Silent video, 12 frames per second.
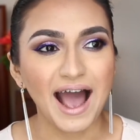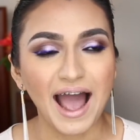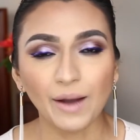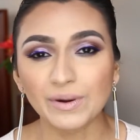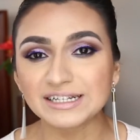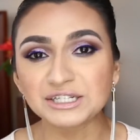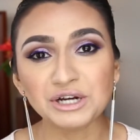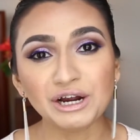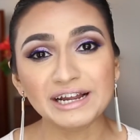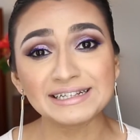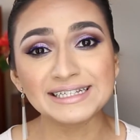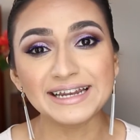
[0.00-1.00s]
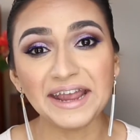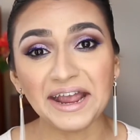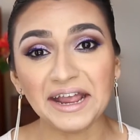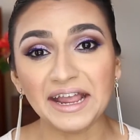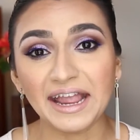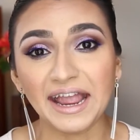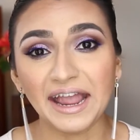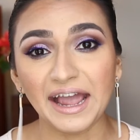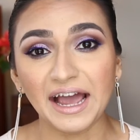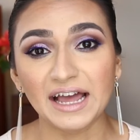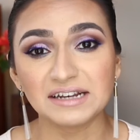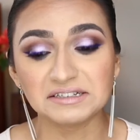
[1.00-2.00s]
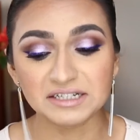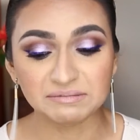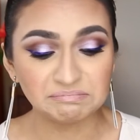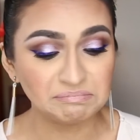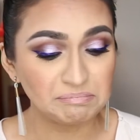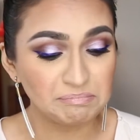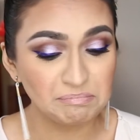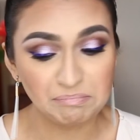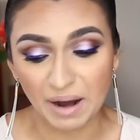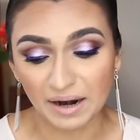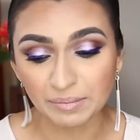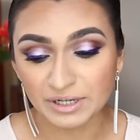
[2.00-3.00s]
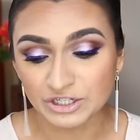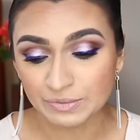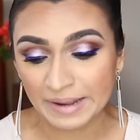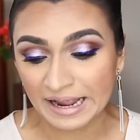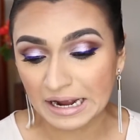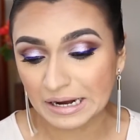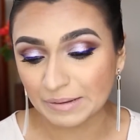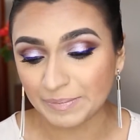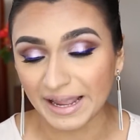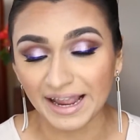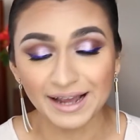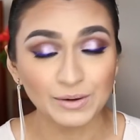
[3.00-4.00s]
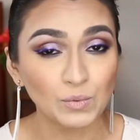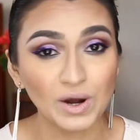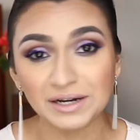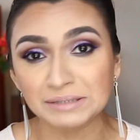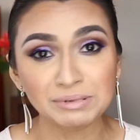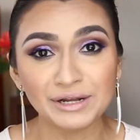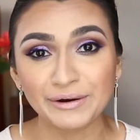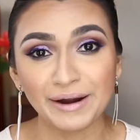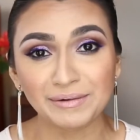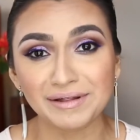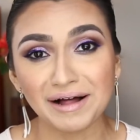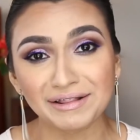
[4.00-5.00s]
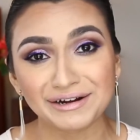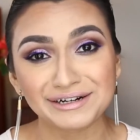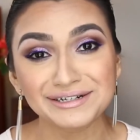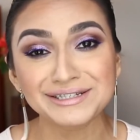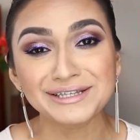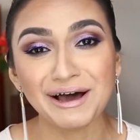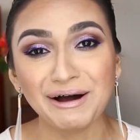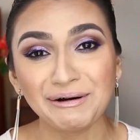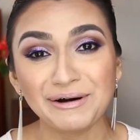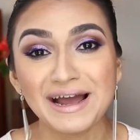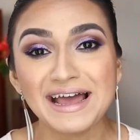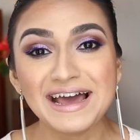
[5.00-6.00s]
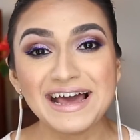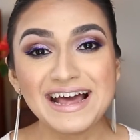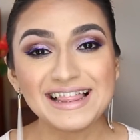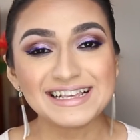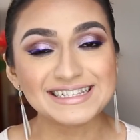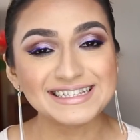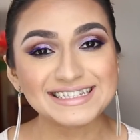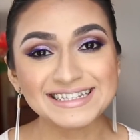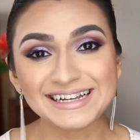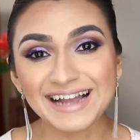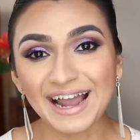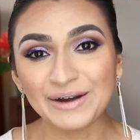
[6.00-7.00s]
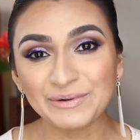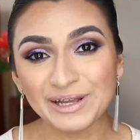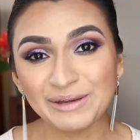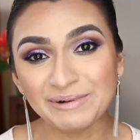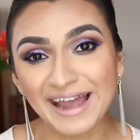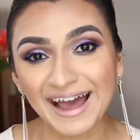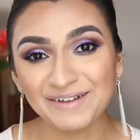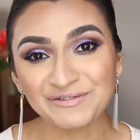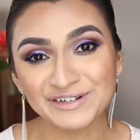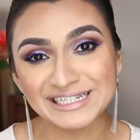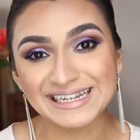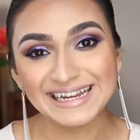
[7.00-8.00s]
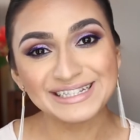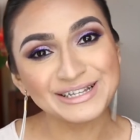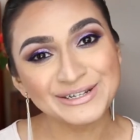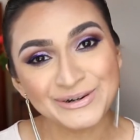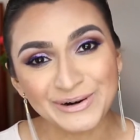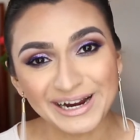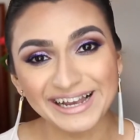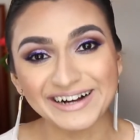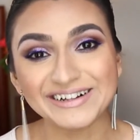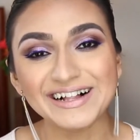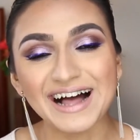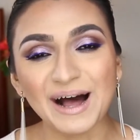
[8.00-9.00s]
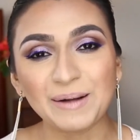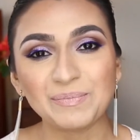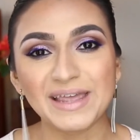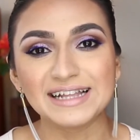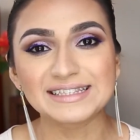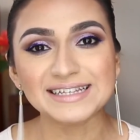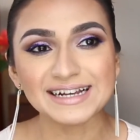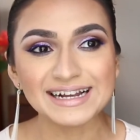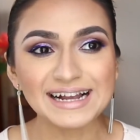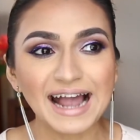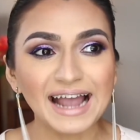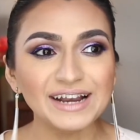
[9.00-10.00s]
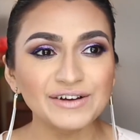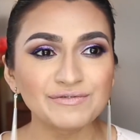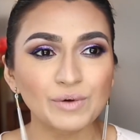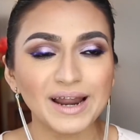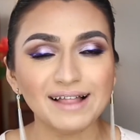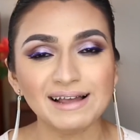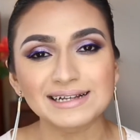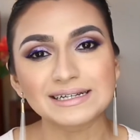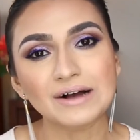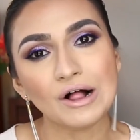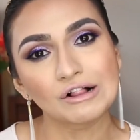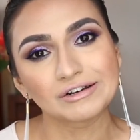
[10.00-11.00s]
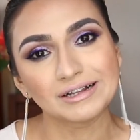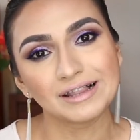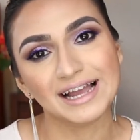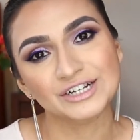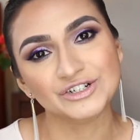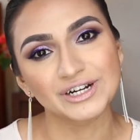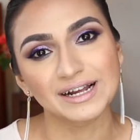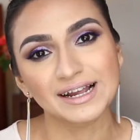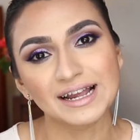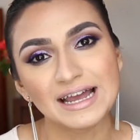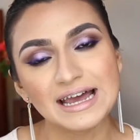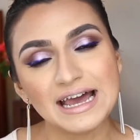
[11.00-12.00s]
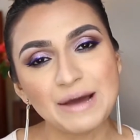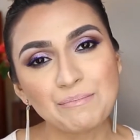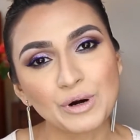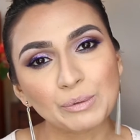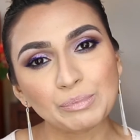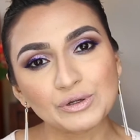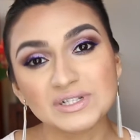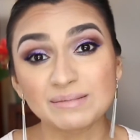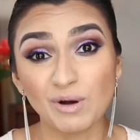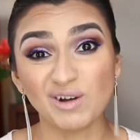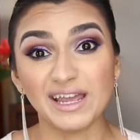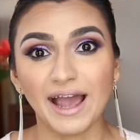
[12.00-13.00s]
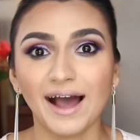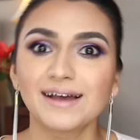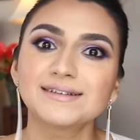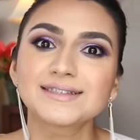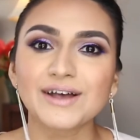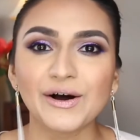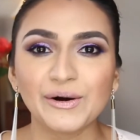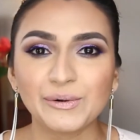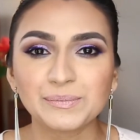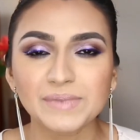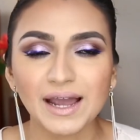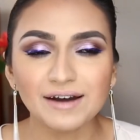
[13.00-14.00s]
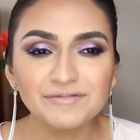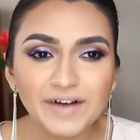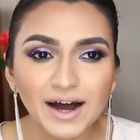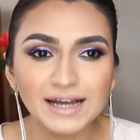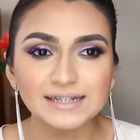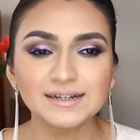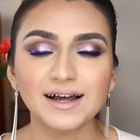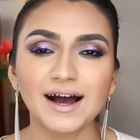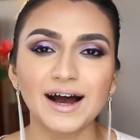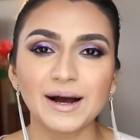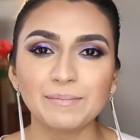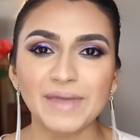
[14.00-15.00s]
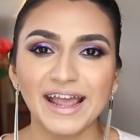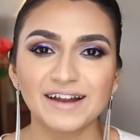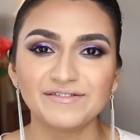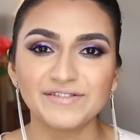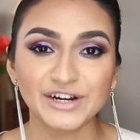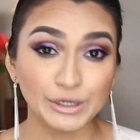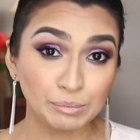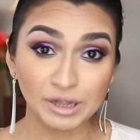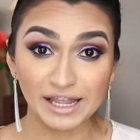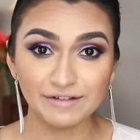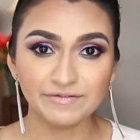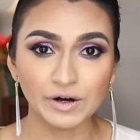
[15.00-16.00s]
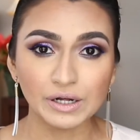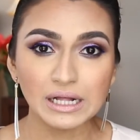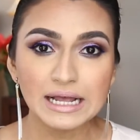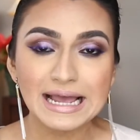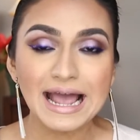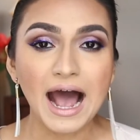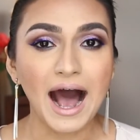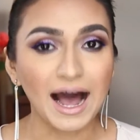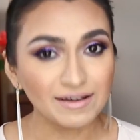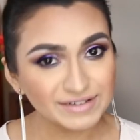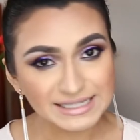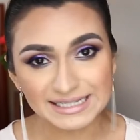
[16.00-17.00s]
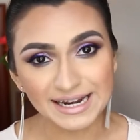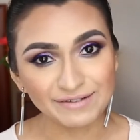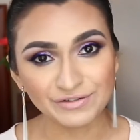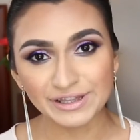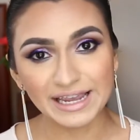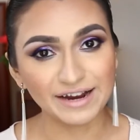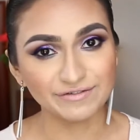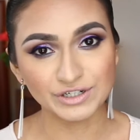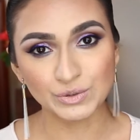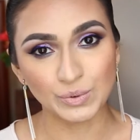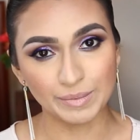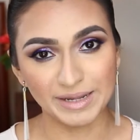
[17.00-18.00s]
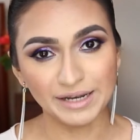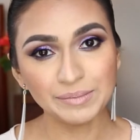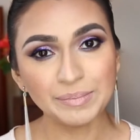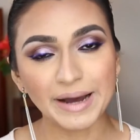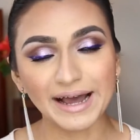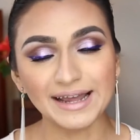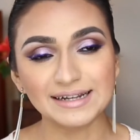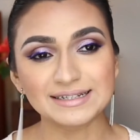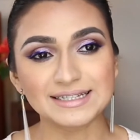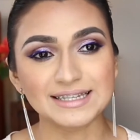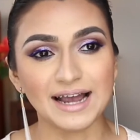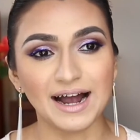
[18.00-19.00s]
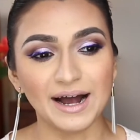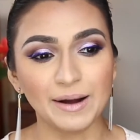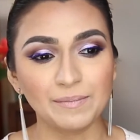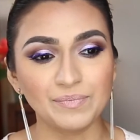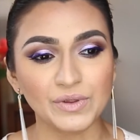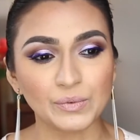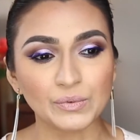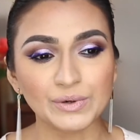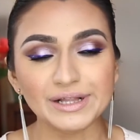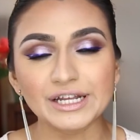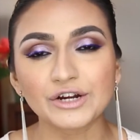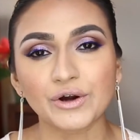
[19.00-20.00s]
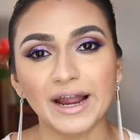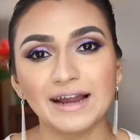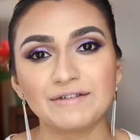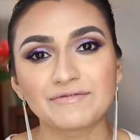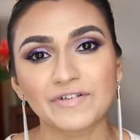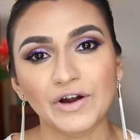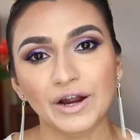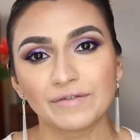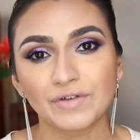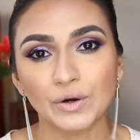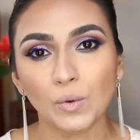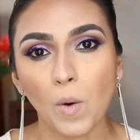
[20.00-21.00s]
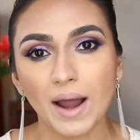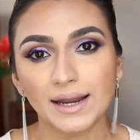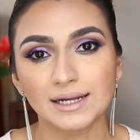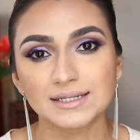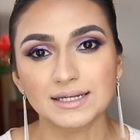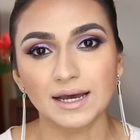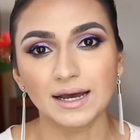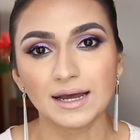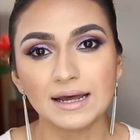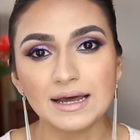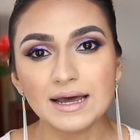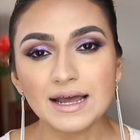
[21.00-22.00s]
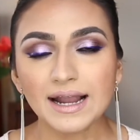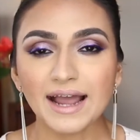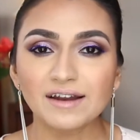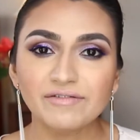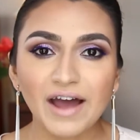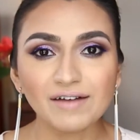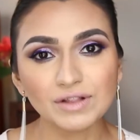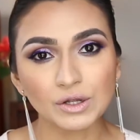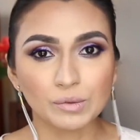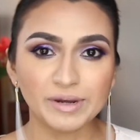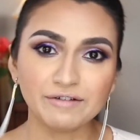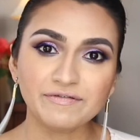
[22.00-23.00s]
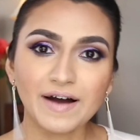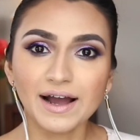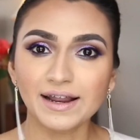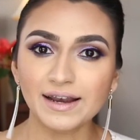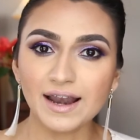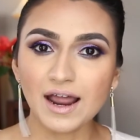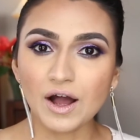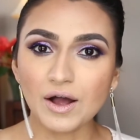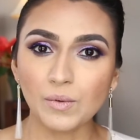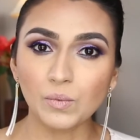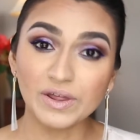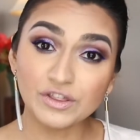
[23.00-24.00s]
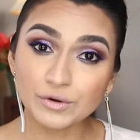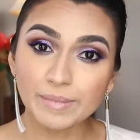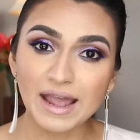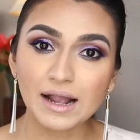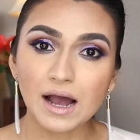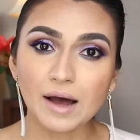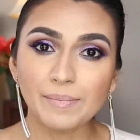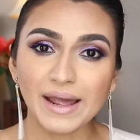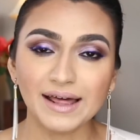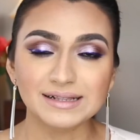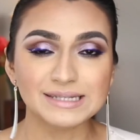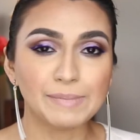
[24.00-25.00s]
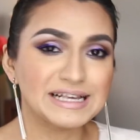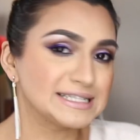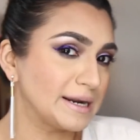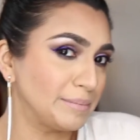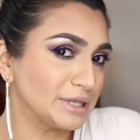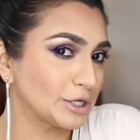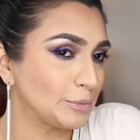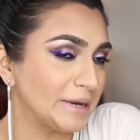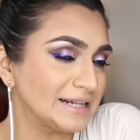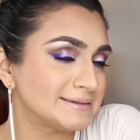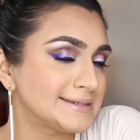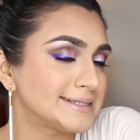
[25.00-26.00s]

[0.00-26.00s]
I went to Target today and bought a bunch of makeup and wanted to play around with colors. So this is kind of what you get for today's tutorial. It's kind of what I like to call an electric purple smoky eye. So kind of fun and very playful. Obviously not for the average woman, but really great for if you're wanting to kind of have a little bit fun with your makeup and spice it up a little bit.